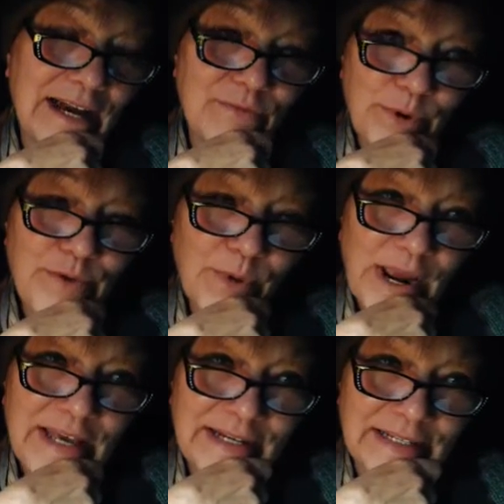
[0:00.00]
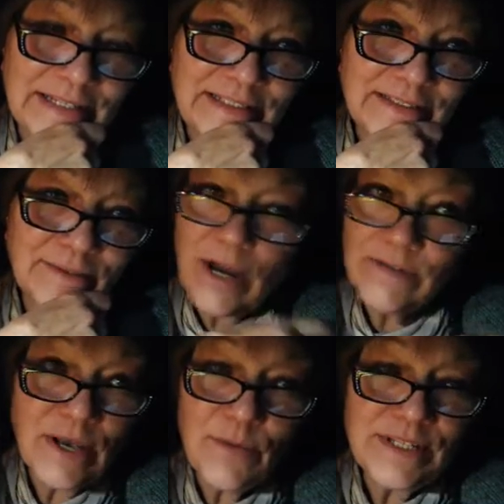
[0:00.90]
I've reread it,
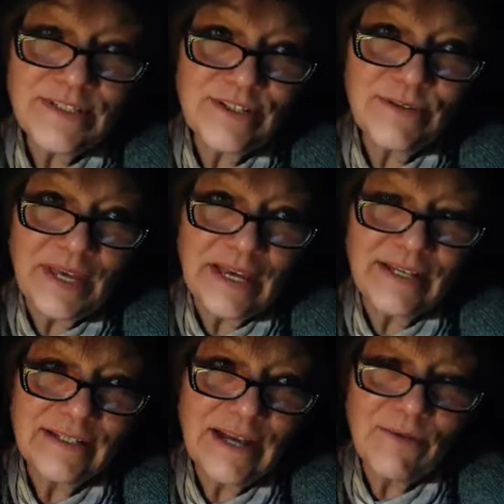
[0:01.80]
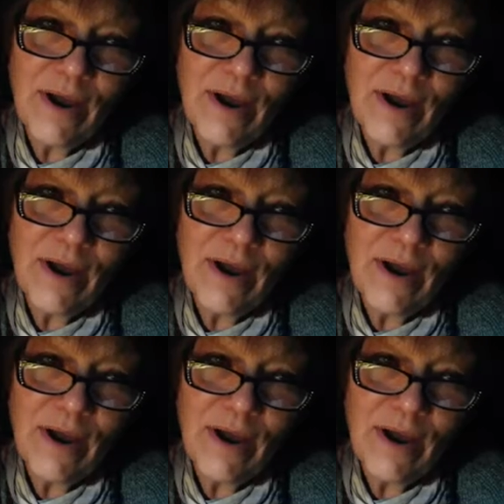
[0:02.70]
because I always do that.